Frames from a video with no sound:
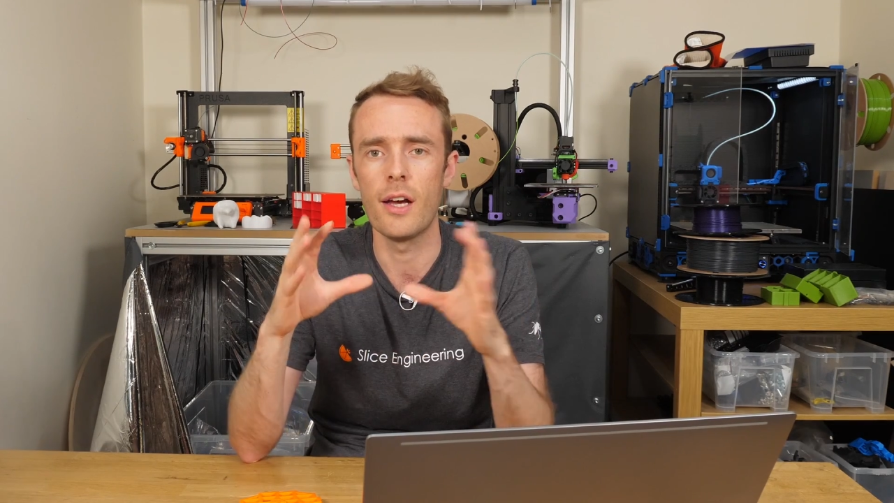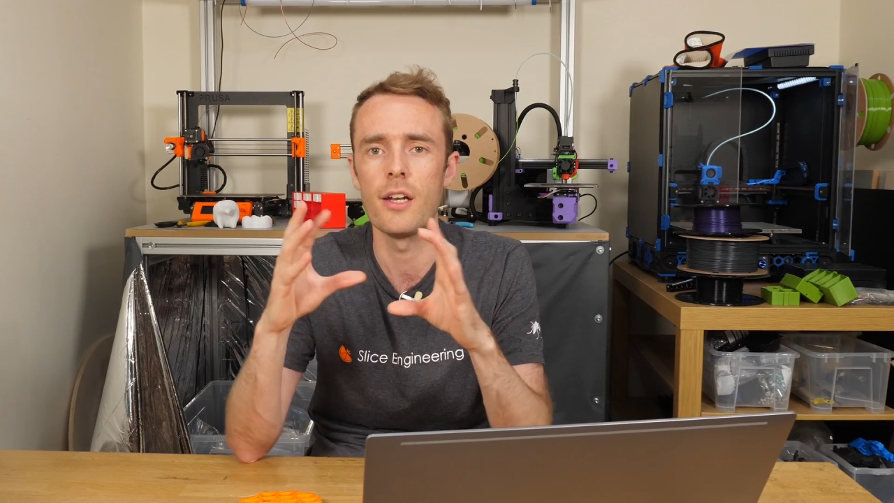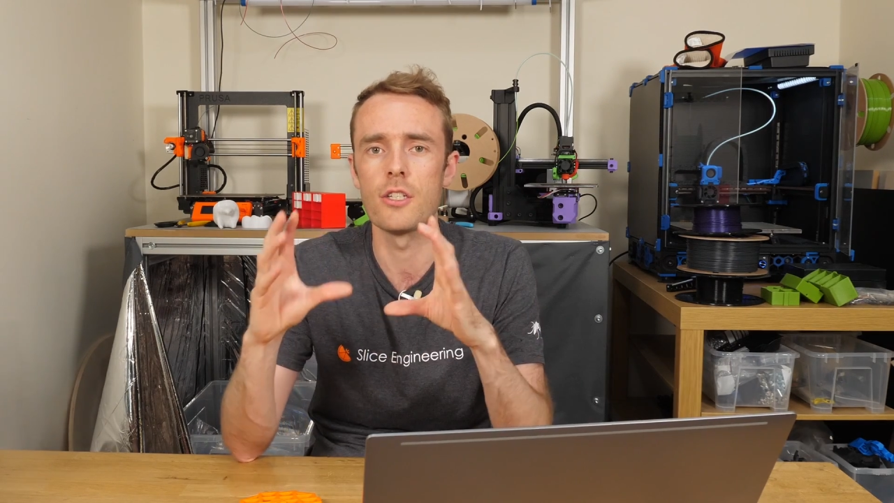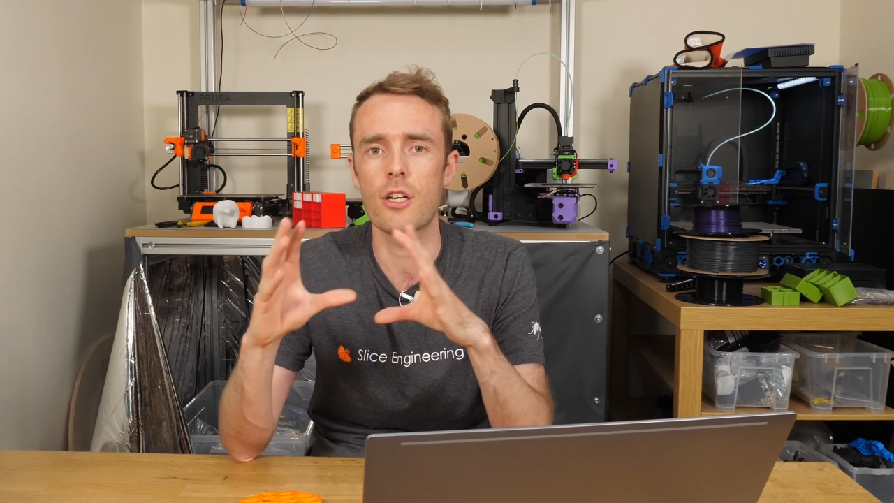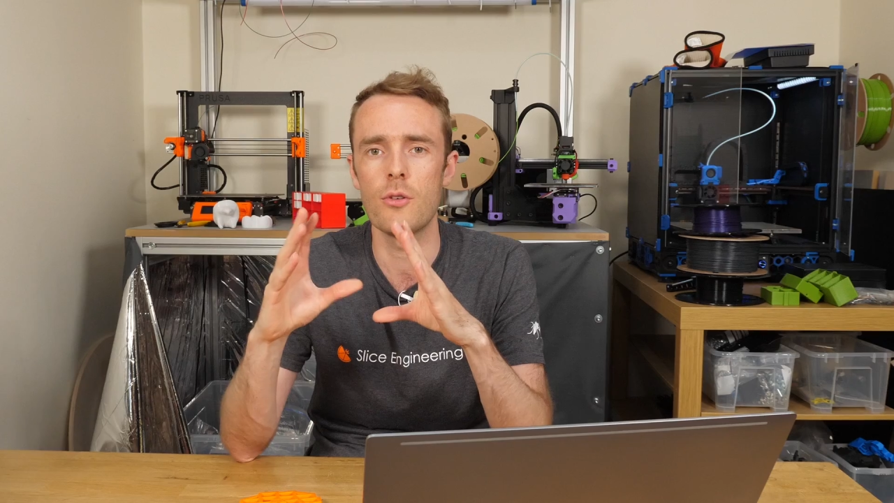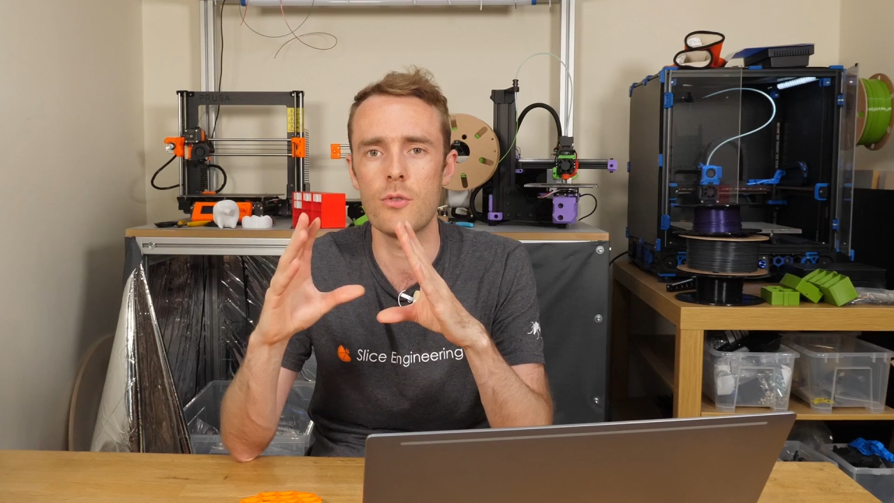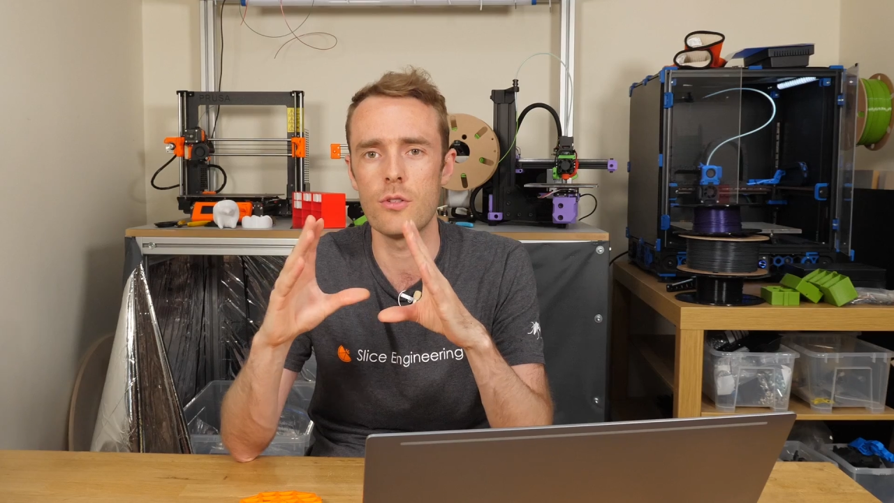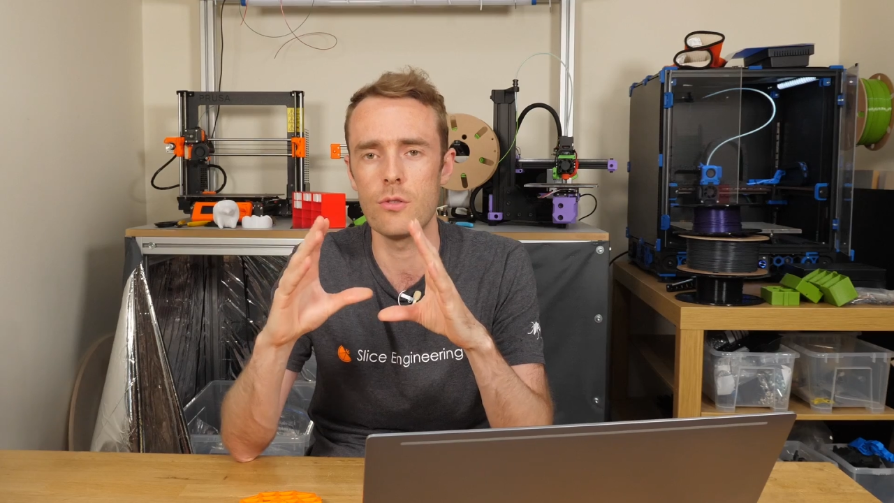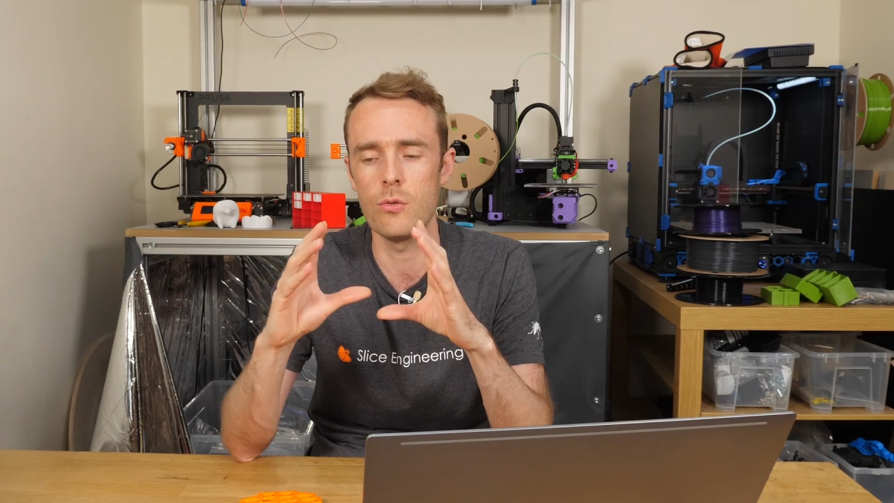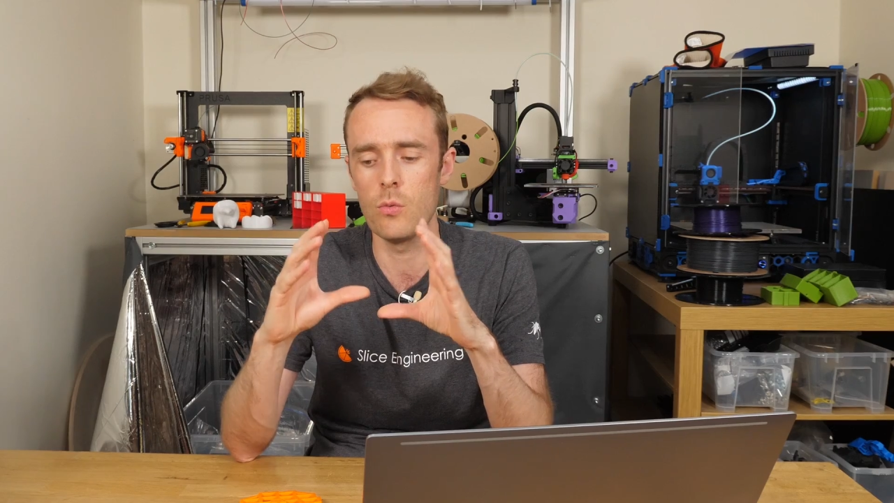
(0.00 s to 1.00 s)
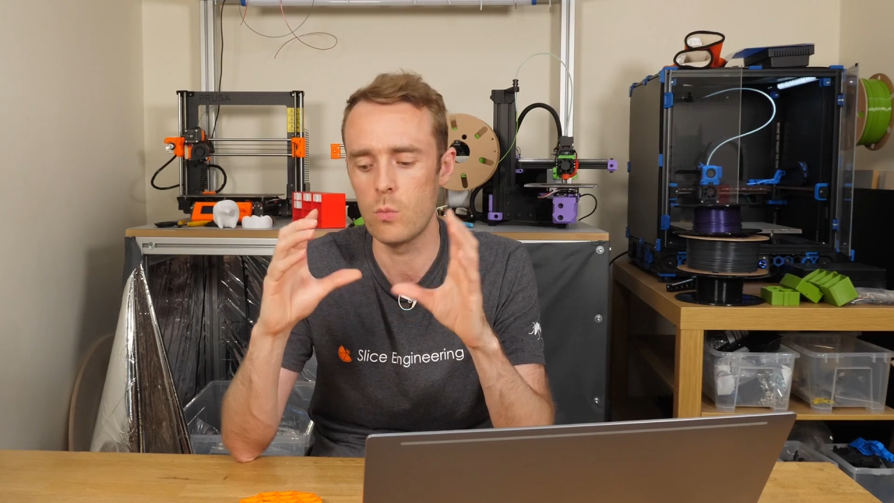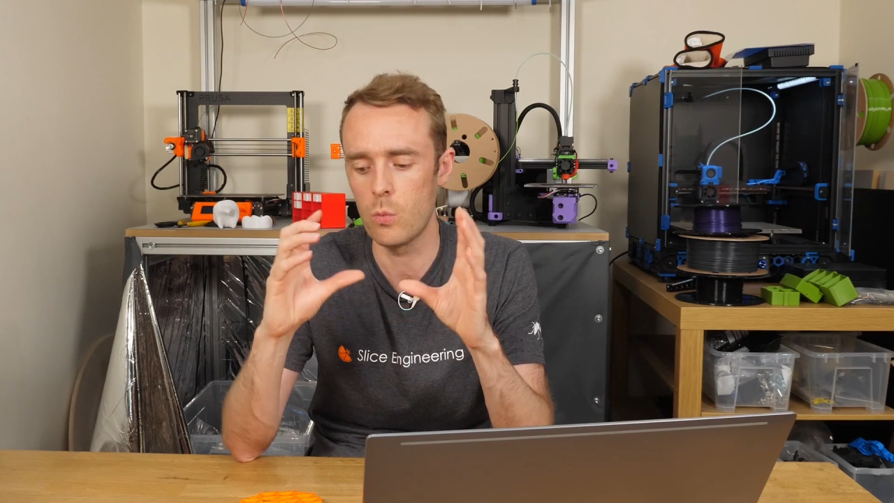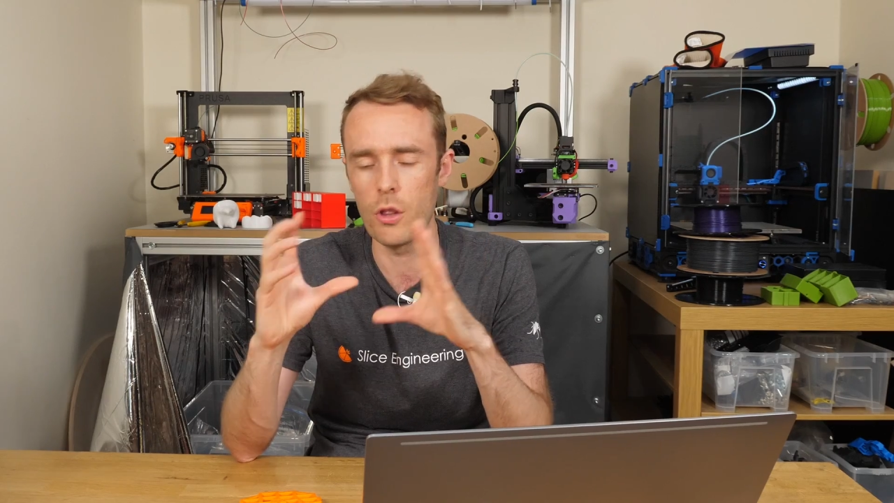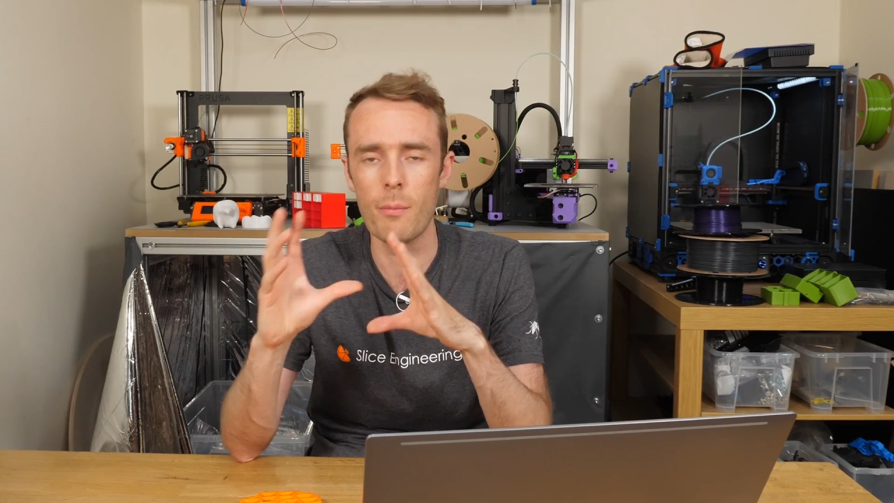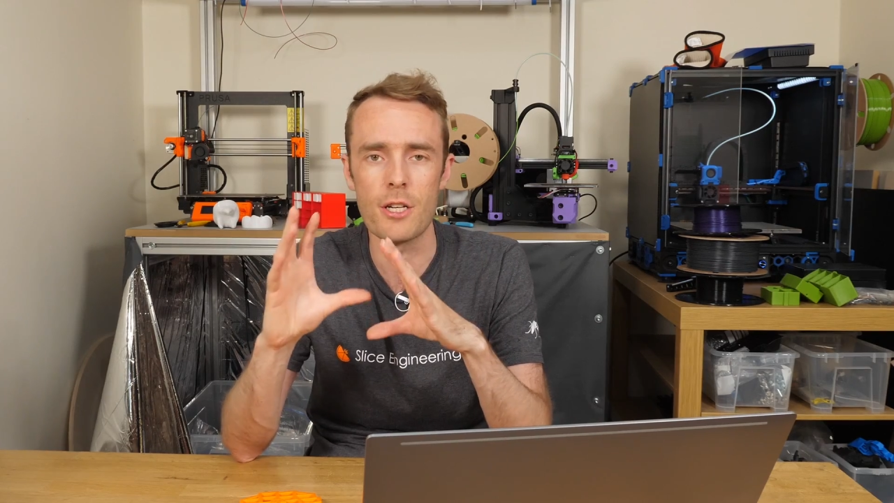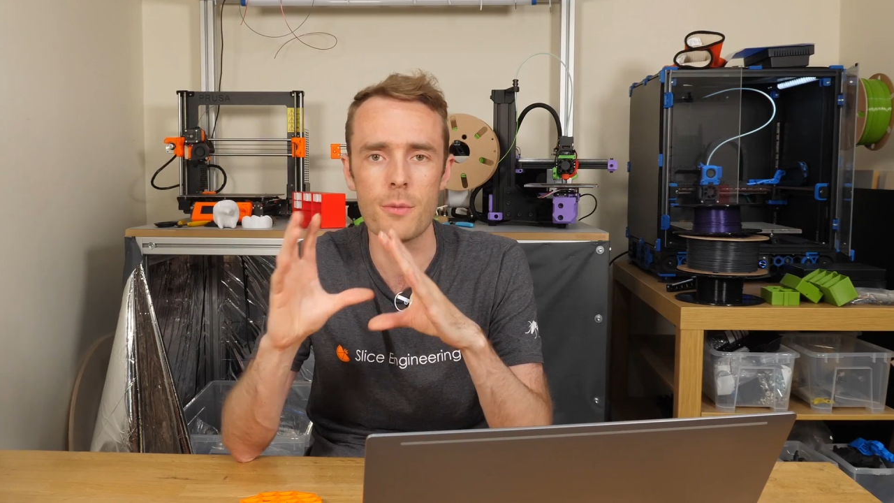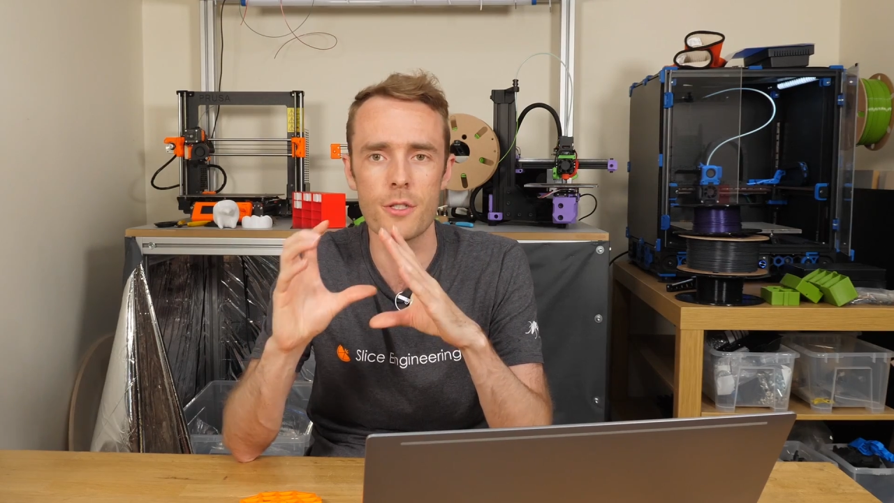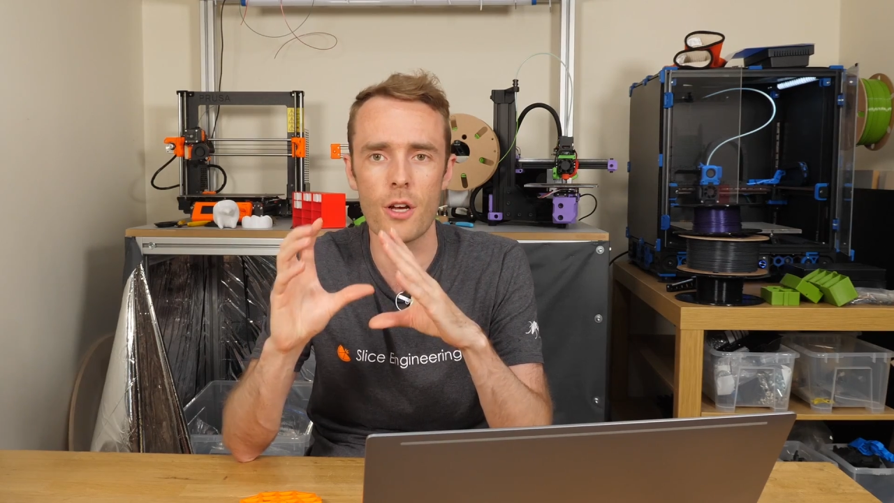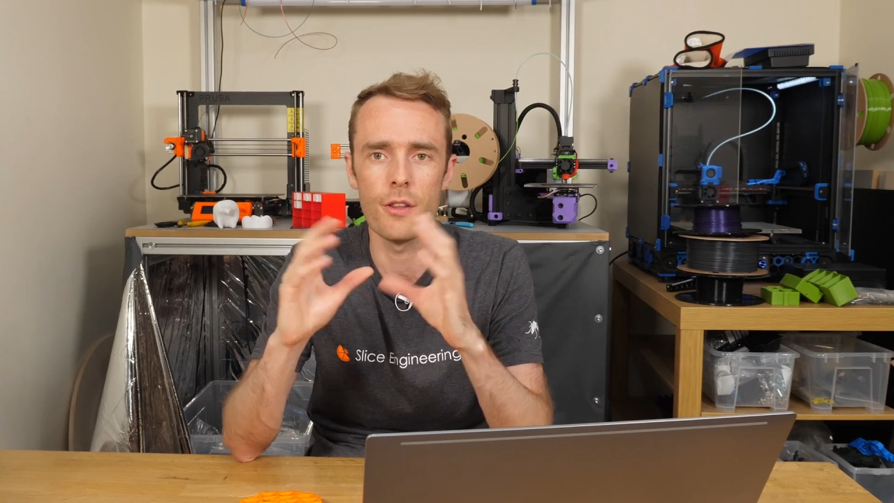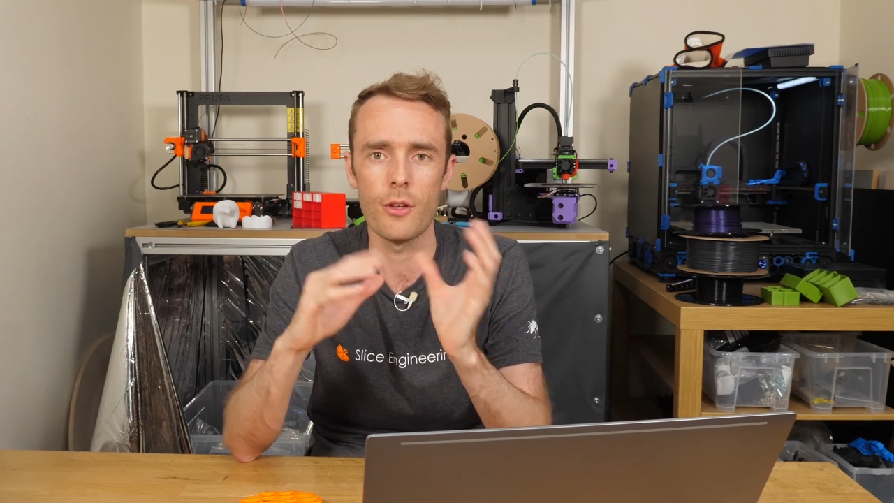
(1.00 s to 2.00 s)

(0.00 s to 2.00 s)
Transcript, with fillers: and it's closer to what the measurements are that